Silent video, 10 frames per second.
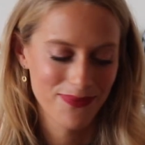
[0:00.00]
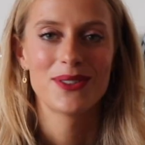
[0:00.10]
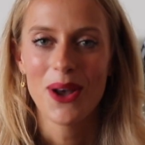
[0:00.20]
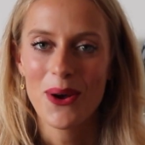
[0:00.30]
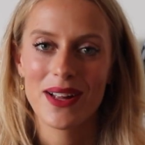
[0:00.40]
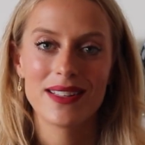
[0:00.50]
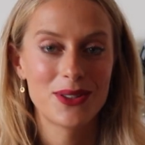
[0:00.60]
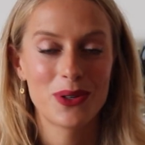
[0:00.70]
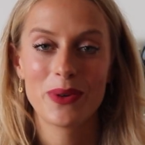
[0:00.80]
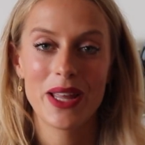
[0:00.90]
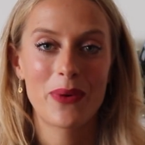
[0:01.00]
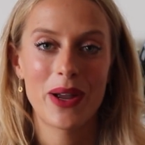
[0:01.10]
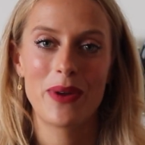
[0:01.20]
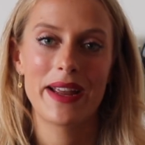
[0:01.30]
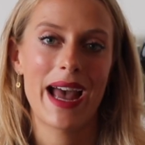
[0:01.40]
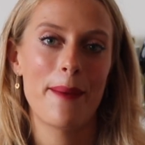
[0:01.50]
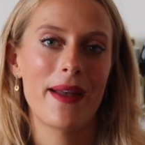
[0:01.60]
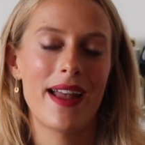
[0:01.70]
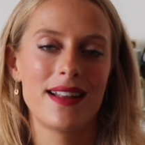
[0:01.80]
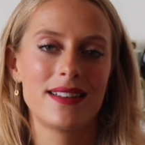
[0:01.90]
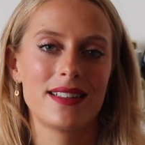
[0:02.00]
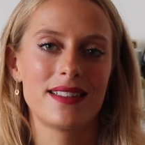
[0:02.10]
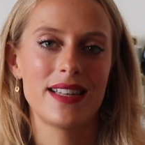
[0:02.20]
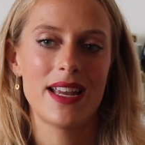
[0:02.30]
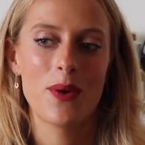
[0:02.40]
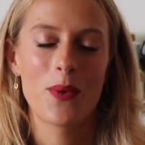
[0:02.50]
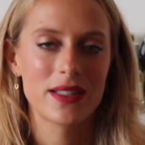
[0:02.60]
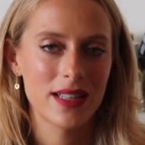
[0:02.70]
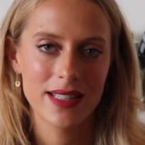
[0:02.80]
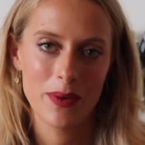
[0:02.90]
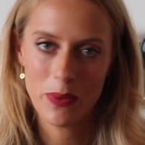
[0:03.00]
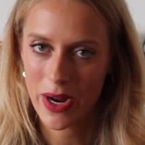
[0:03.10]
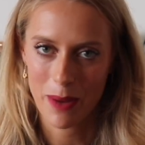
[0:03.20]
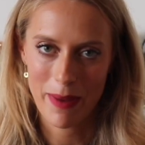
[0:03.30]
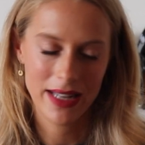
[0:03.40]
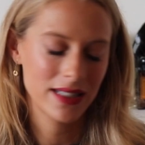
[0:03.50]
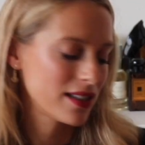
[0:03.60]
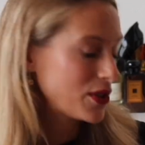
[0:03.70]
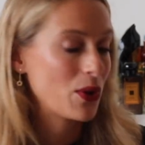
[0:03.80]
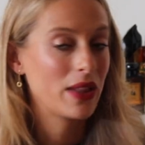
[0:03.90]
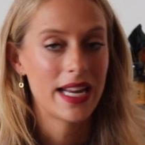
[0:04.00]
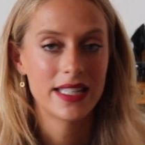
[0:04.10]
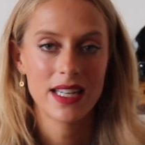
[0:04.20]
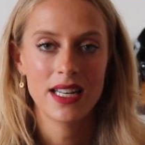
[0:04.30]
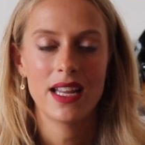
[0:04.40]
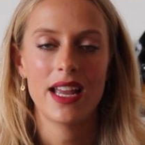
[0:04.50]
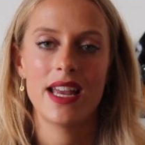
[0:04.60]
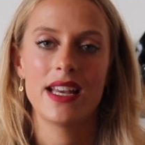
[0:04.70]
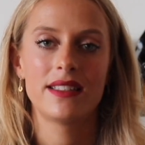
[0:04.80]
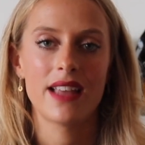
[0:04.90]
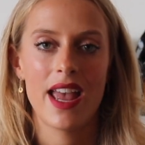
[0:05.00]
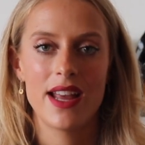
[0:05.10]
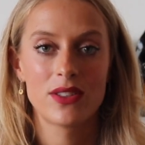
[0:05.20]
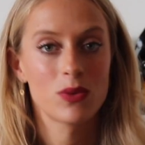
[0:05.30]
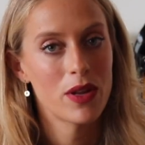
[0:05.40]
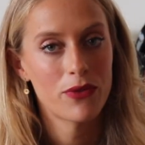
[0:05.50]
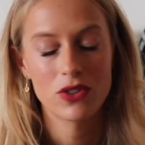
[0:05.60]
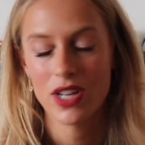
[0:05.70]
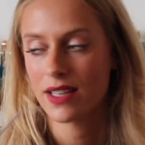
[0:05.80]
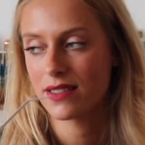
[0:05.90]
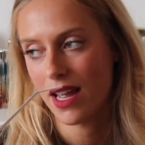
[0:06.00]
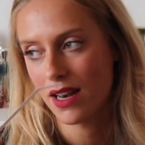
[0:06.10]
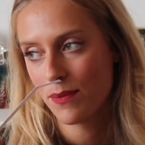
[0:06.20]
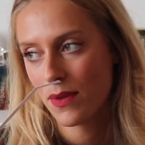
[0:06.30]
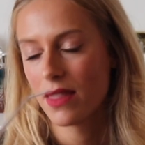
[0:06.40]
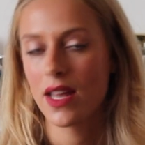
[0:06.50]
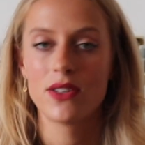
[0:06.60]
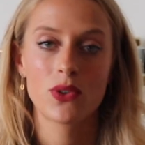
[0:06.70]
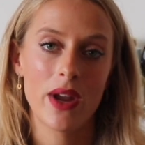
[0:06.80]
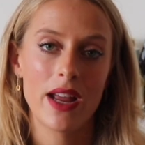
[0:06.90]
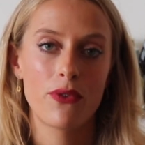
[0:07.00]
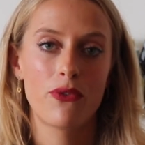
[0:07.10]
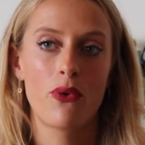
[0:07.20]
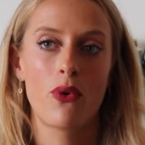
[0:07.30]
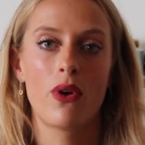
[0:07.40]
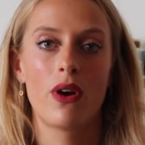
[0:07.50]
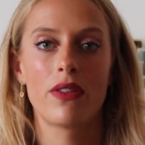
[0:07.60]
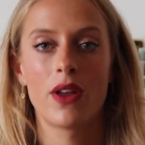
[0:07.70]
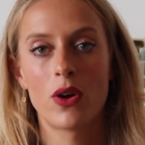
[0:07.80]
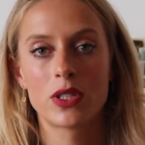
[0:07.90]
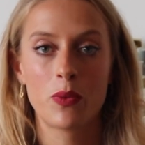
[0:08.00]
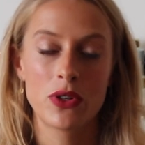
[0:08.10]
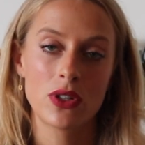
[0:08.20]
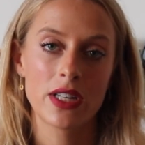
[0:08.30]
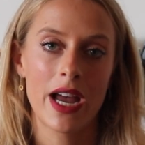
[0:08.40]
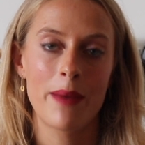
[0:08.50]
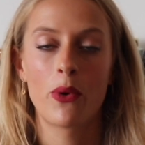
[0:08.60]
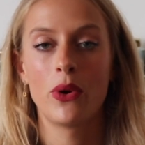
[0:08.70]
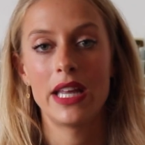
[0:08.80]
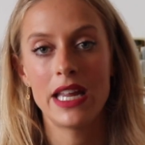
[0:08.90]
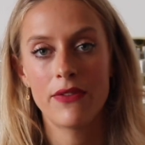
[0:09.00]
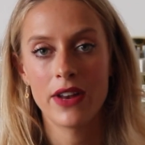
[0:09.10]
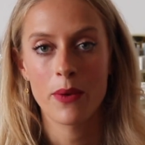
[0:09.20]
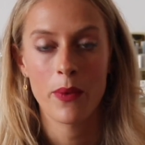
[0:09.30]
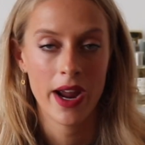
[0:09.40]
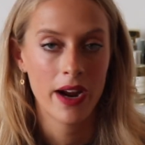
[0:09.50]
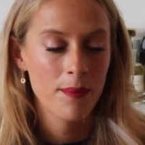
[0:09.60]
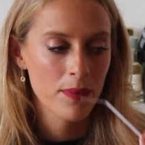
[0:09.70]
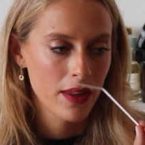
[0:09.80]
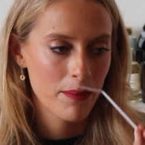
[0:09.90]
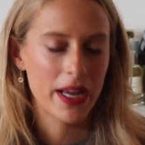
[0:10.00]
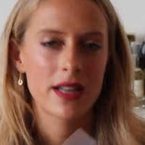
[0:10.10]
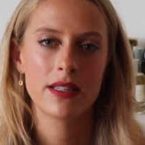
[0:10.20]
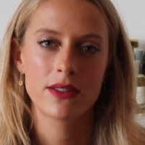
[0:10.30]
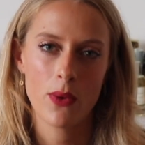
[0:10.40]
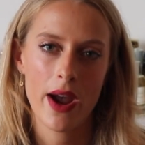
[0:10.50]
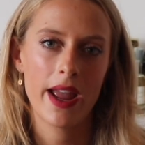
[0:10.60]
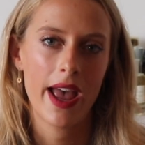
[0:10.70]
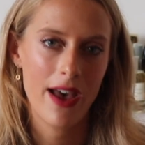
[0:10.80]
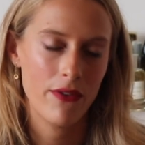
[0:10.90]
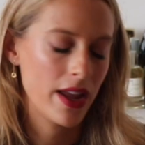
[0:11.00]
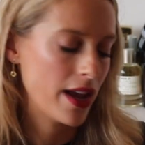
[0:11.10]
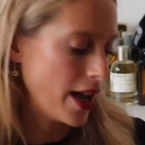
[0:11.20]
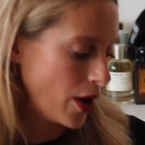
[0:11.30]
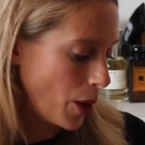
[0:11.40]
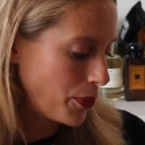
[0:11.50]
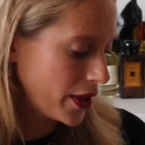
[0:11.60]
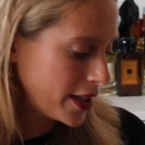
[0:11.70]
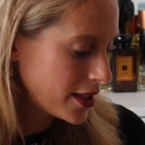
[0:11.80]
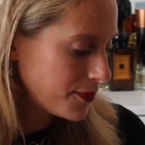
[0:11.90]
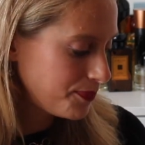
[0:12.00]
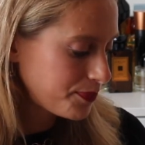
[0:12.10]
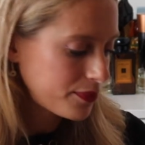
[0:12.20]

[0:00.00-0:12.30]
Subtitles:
So let's do a really quick recap and see what scents I would recommend. So Layton is a sweet fougere scent that is great for the autumn winter time or evening wear because it's quite heavy and opulent.